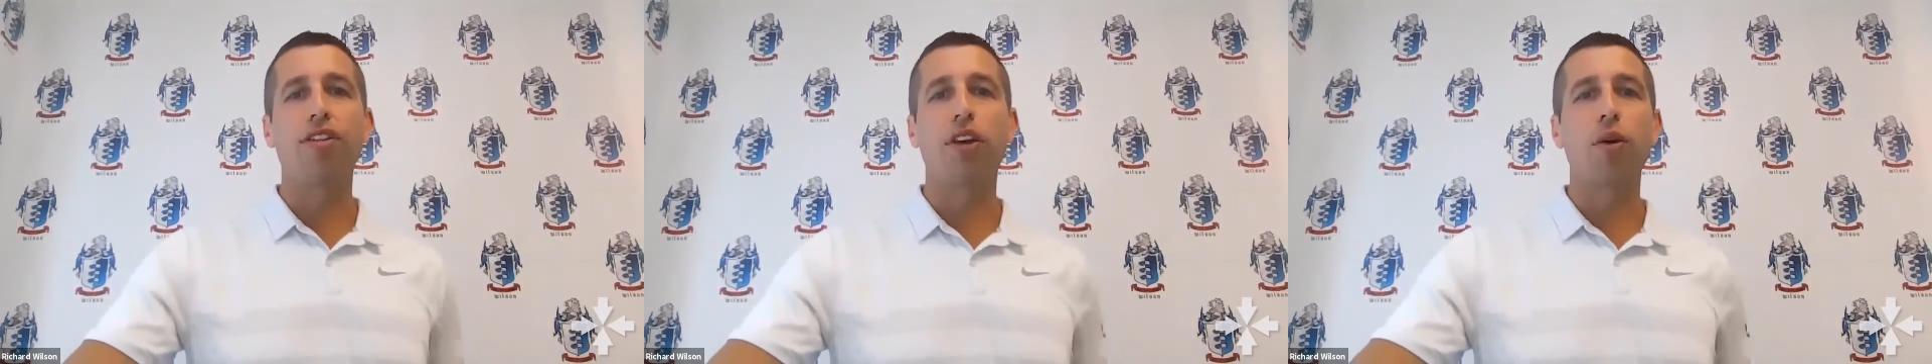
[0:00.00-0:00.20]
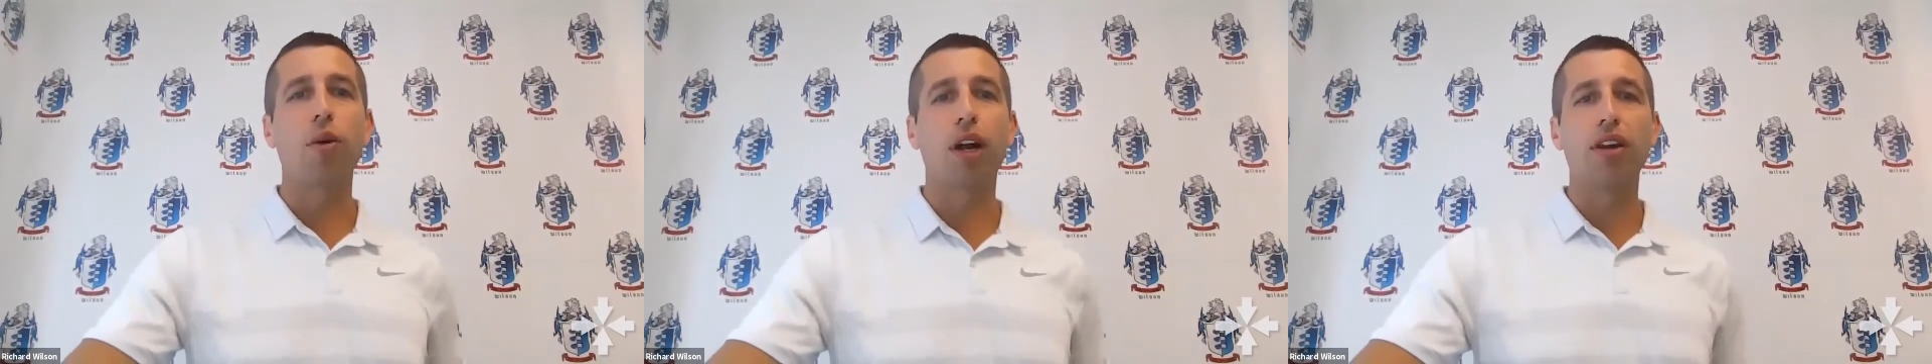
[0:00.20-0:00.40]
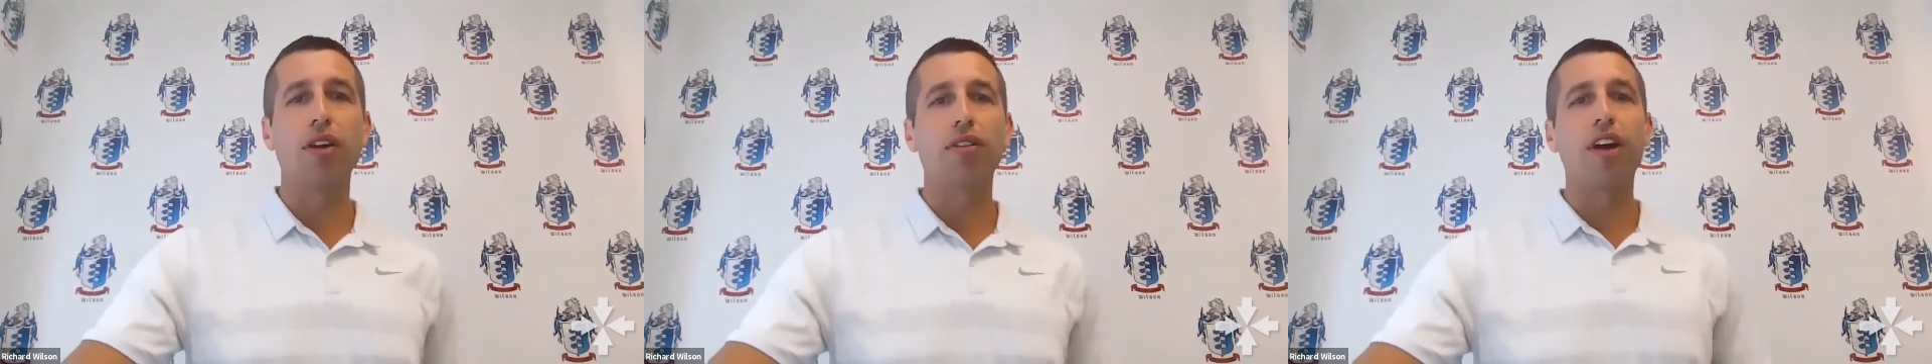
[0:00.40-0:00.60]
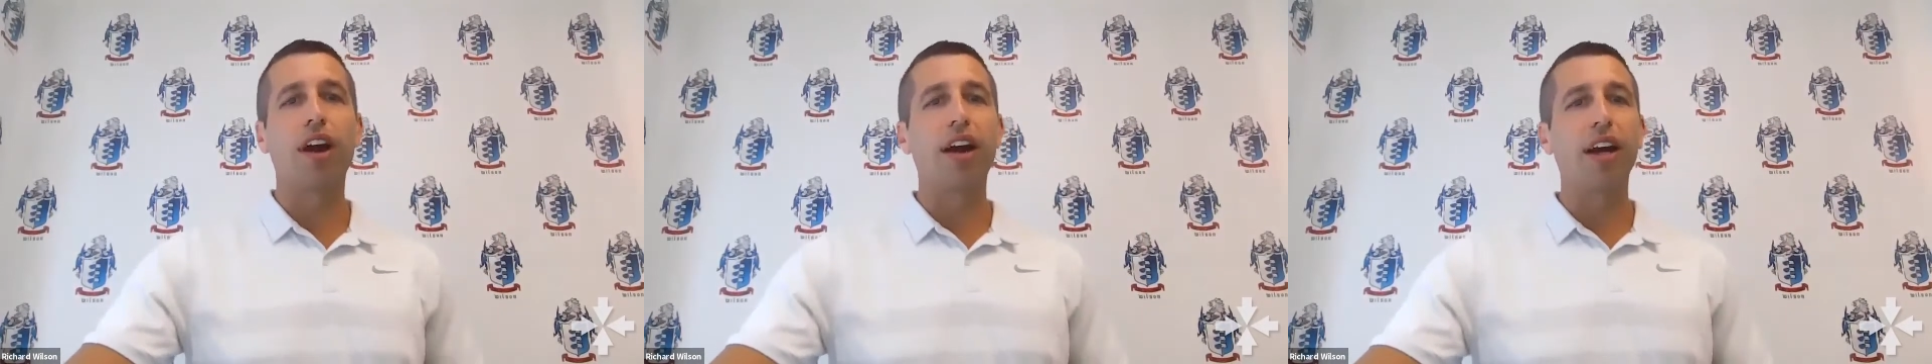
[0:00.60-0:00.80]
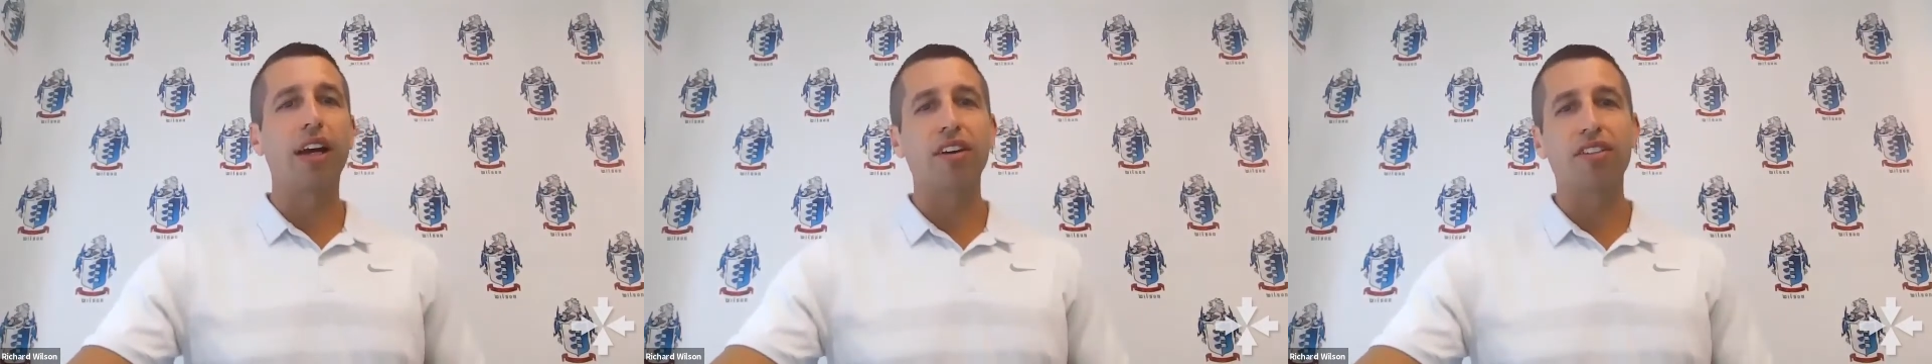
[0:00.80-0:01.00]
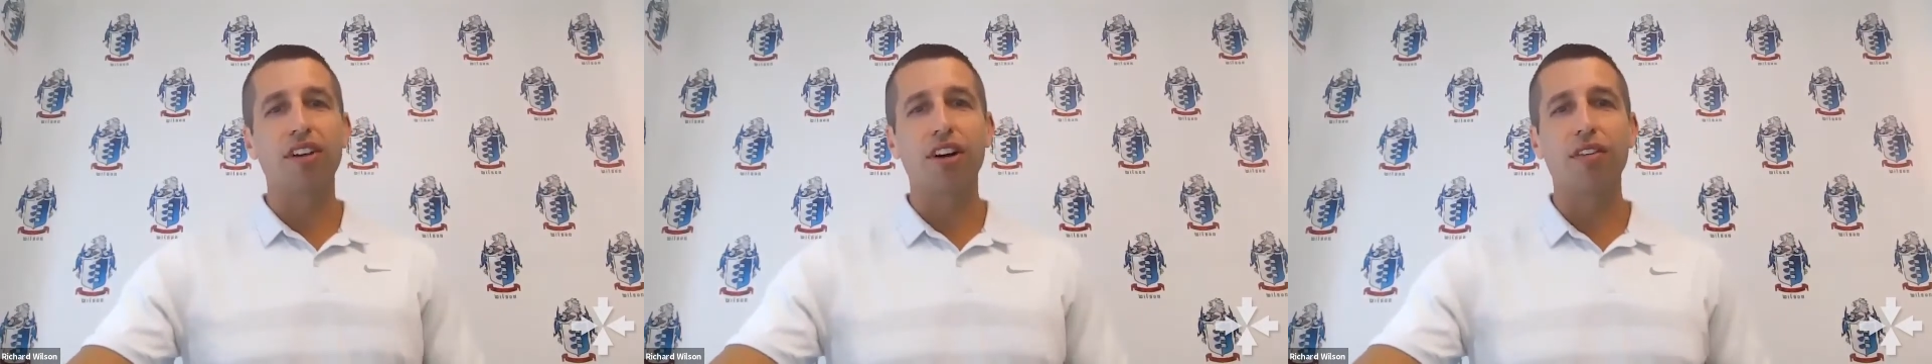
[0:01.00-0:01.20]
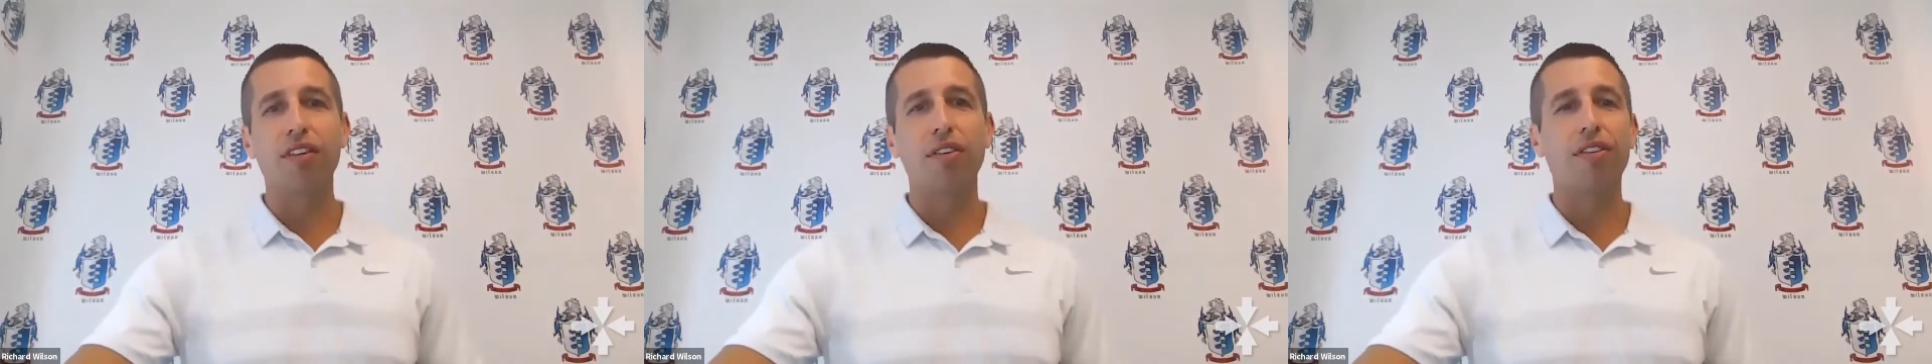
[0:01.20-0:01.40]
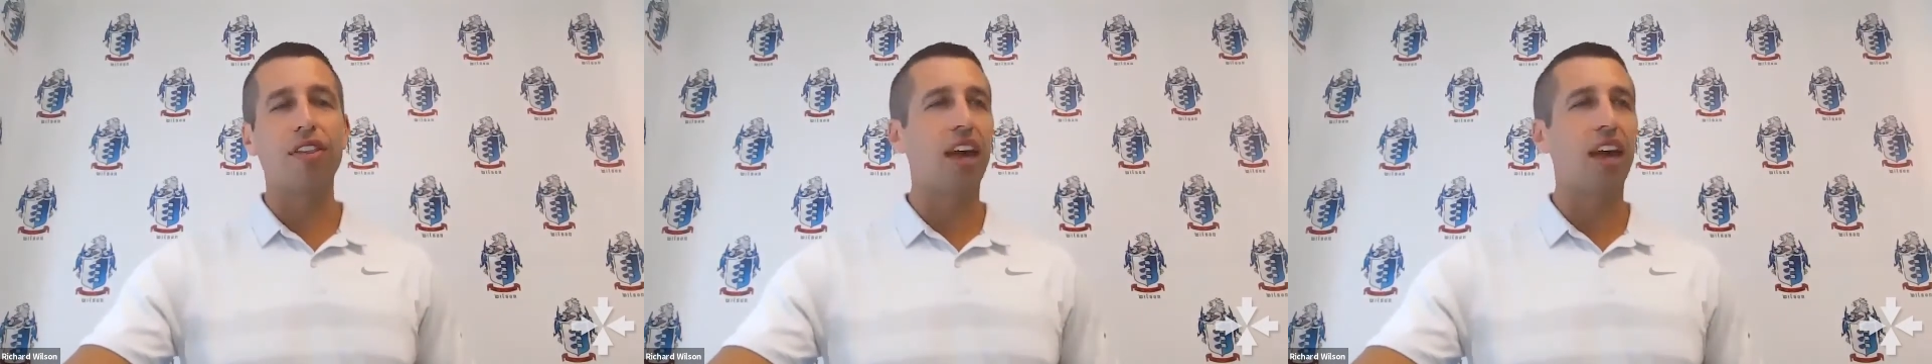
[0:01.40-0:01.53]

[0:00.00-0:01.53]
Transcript: So you want to do very conservative